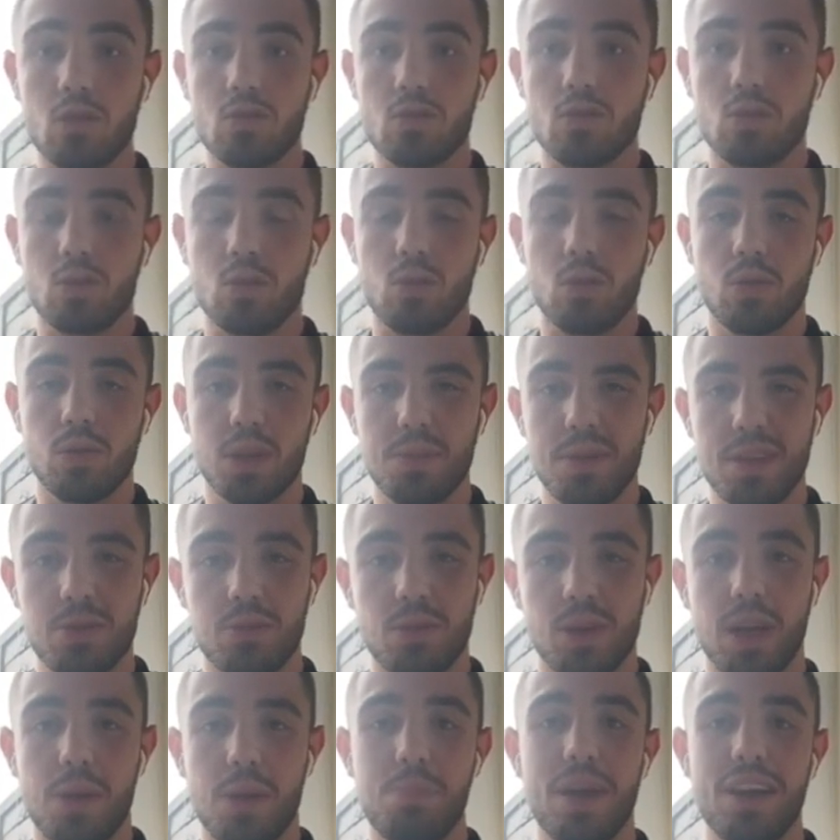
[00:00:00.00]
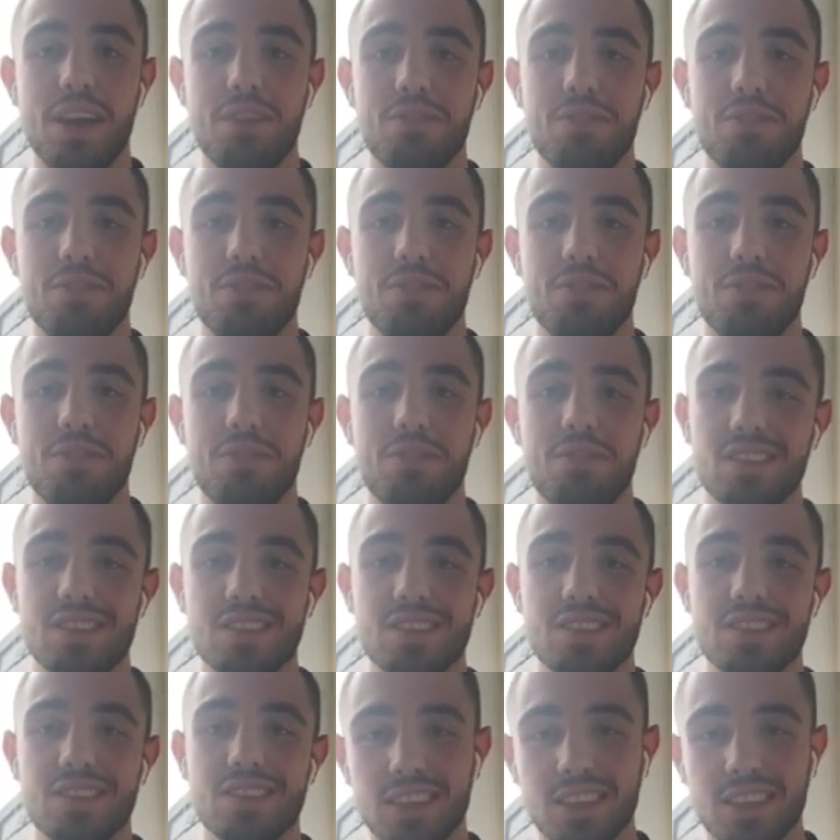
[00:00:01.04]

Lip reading: So you may as well get paid for them fights,